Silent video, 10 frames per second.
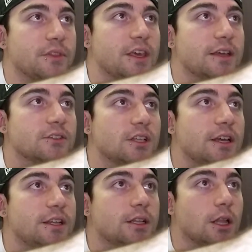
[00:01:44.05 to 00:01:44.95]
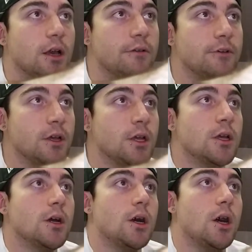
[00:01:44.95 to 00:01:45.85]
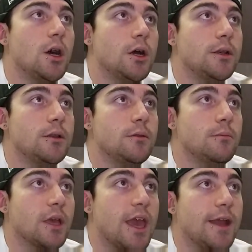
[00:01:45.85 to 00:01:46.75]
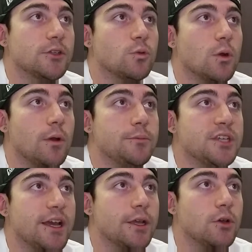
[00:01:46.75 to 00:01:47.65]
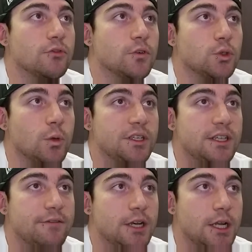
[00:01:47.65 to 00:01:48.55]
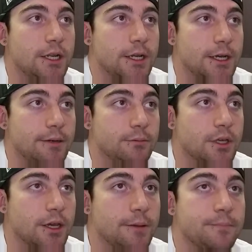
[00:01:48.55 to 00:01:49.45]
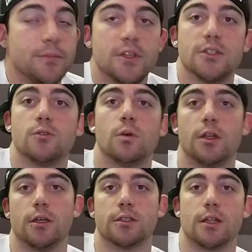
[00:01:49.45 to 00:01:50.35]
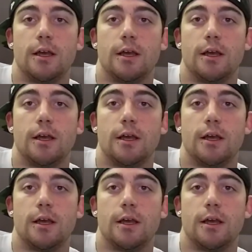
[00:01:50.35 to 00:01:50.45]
The insulated glove on Mechanix Wear website goes for $27.99. Okay, this is what it looks